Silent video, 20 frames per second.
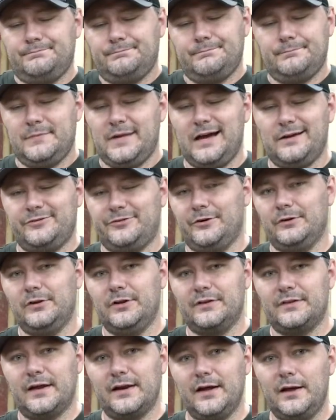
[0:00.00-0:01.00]
I should have
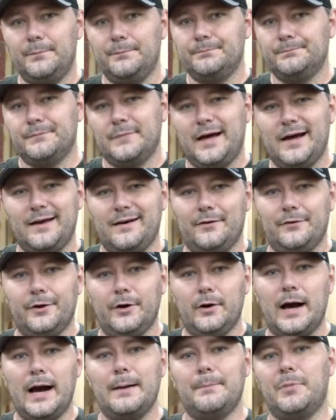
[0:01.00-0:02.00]
looked that up. I don't
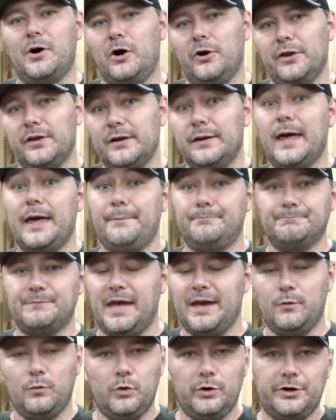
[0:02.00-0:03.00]
know. I bought it
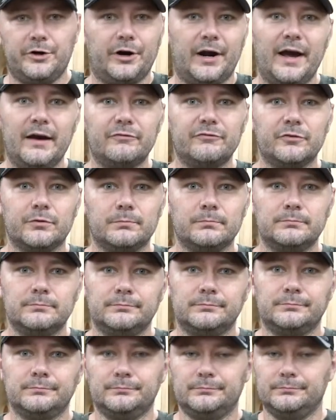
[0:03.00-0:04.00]
at Woodcraft
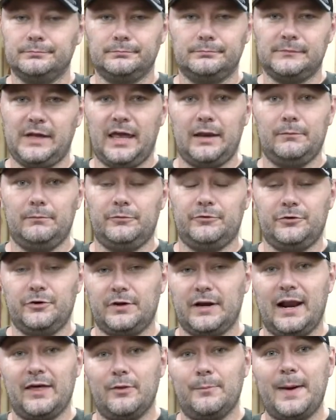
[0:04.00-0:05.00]
and
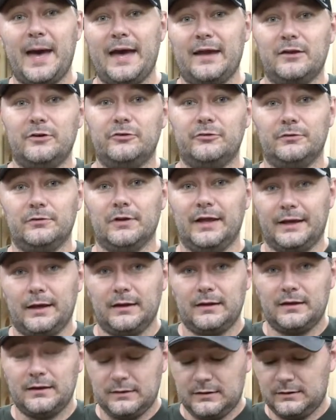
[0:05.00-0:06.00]
took it out of the package like
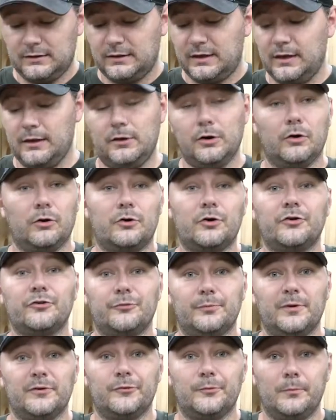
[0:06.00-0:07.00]
a kid on
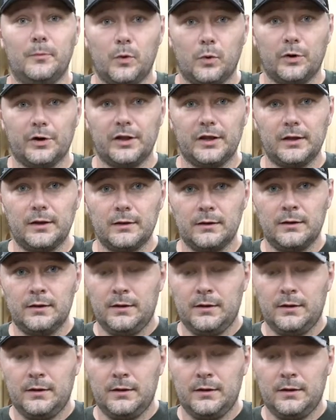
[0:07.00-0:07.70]
Christmas morning,